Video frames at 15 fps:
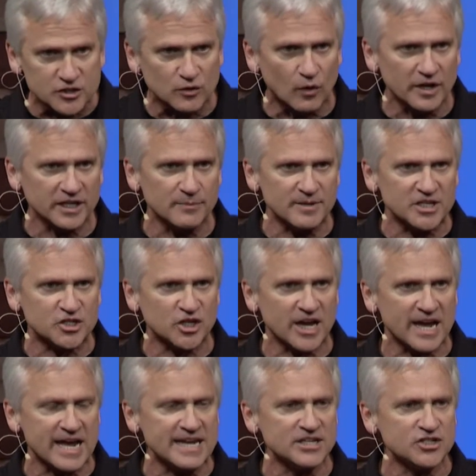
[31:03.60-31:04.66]
is going to be
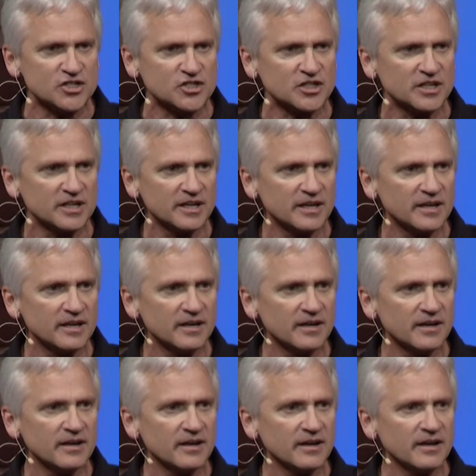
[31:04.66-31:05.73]
changed,
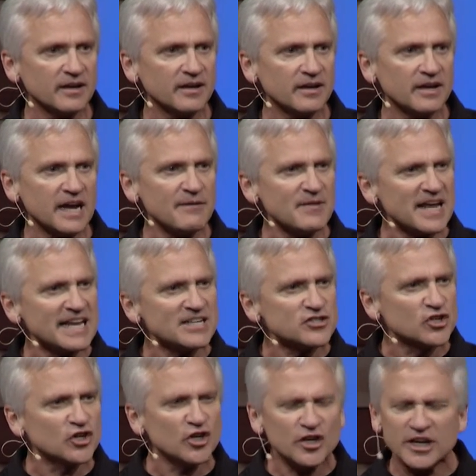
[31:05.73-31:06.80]
and that
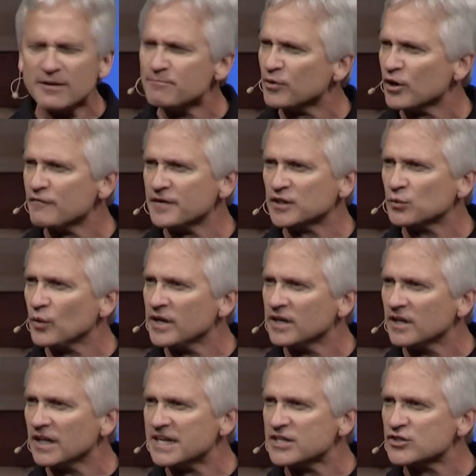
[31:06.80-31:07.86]
His good and perfect
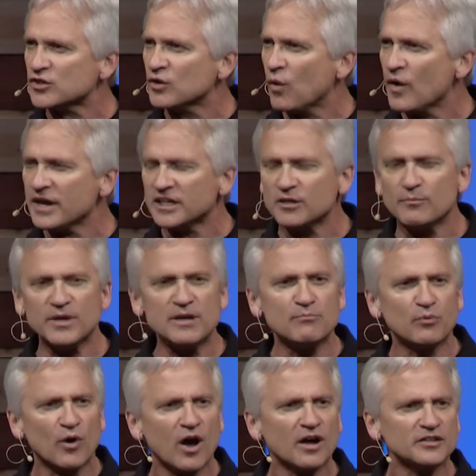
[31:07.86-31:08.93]
will is going to be
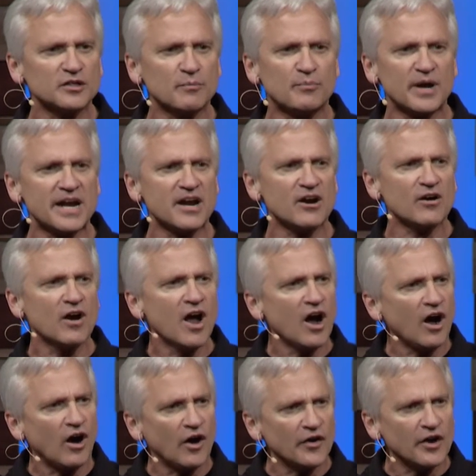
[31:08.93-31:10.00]
brought to bear
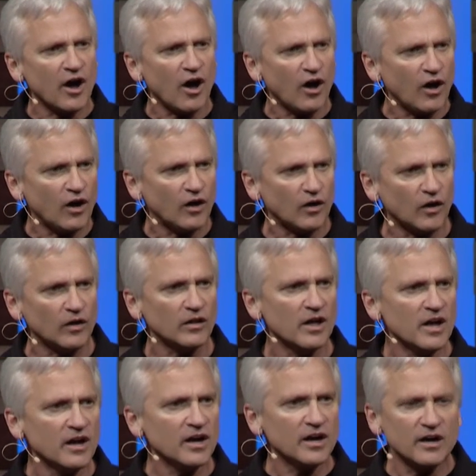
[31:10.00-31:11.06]
on all
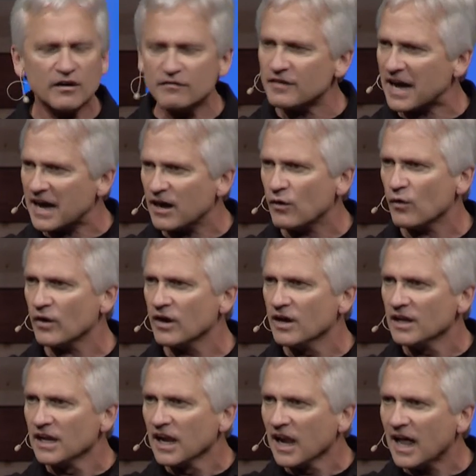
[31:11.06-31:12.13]
of our
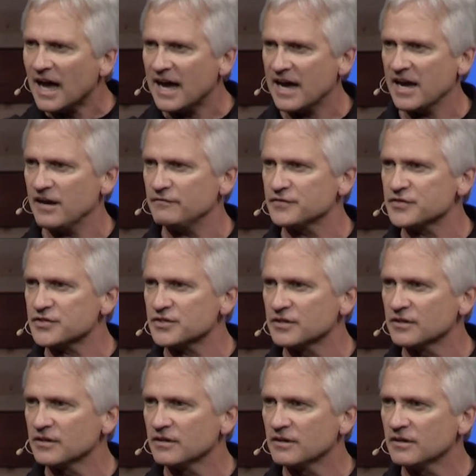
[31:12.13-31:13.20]
lives.